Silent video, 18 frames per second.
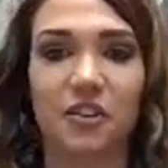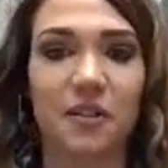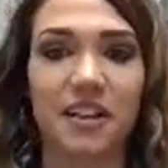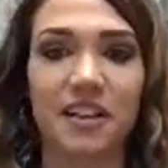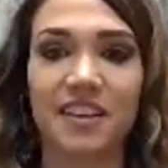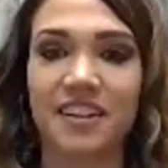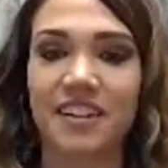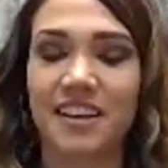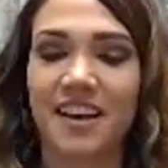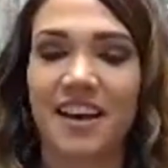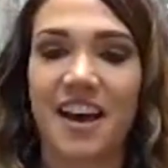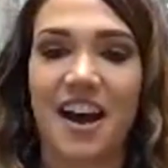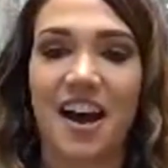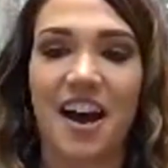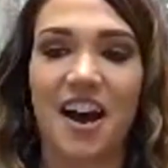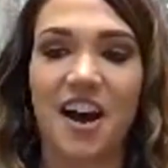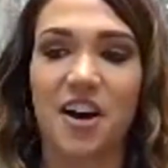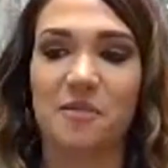to do it.
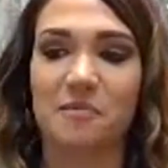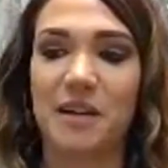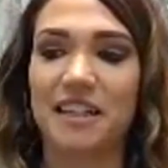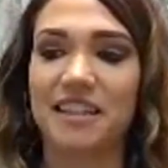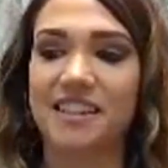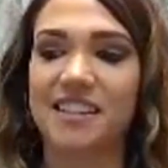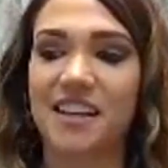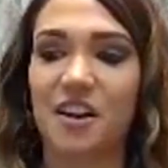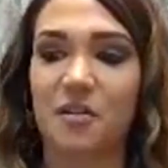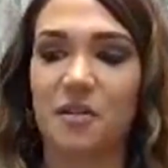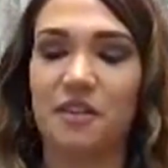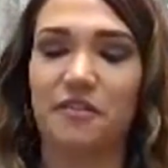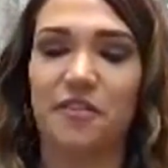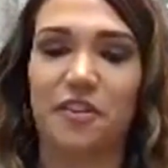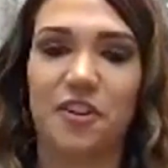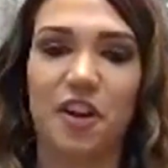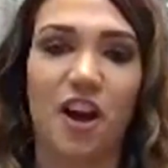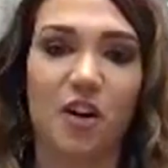And so
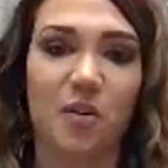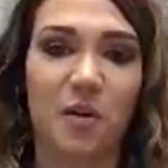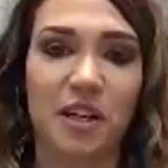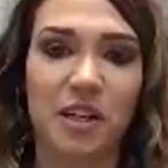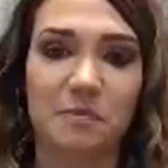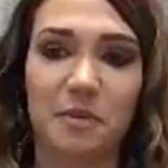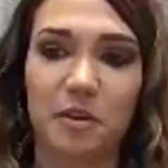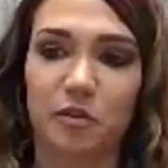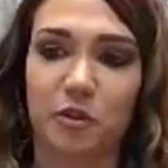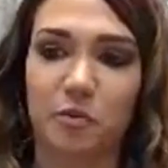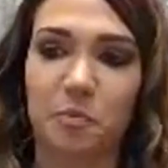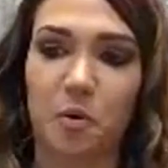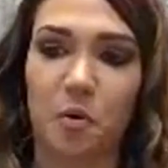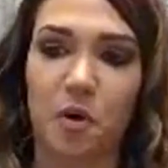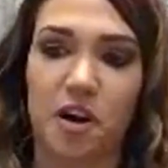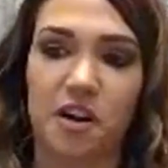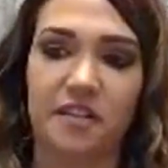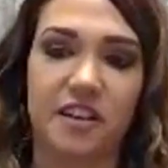if you're not going to build
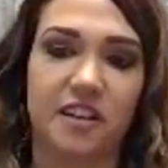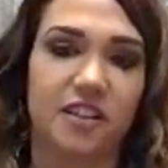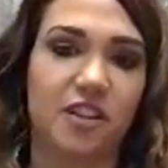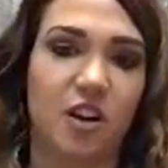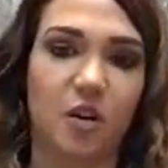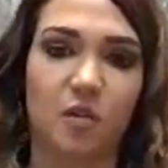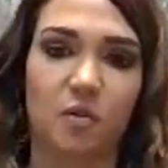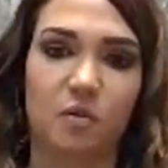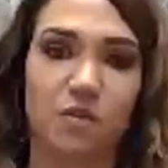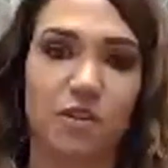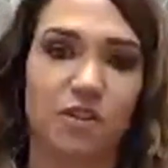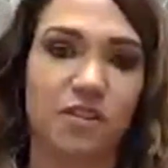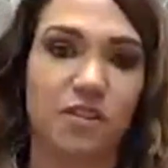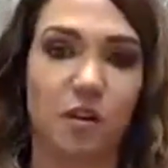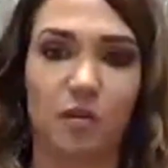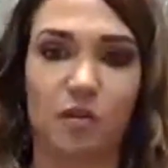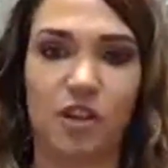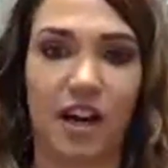rapport, then don't
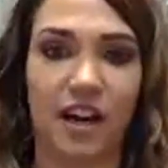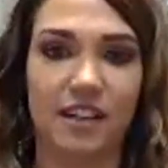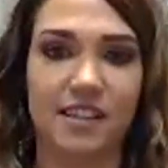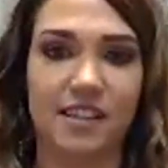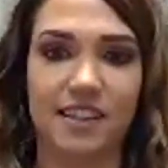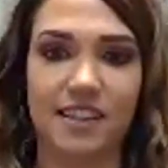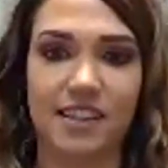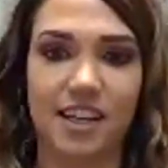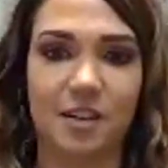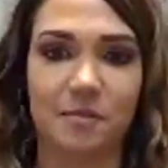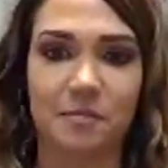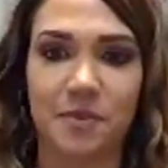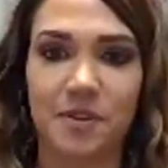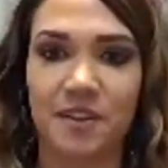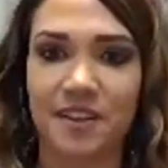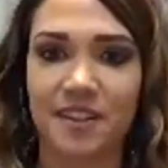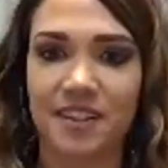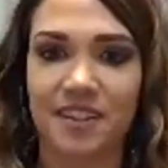try and dig
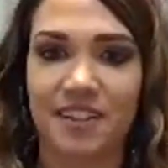deep.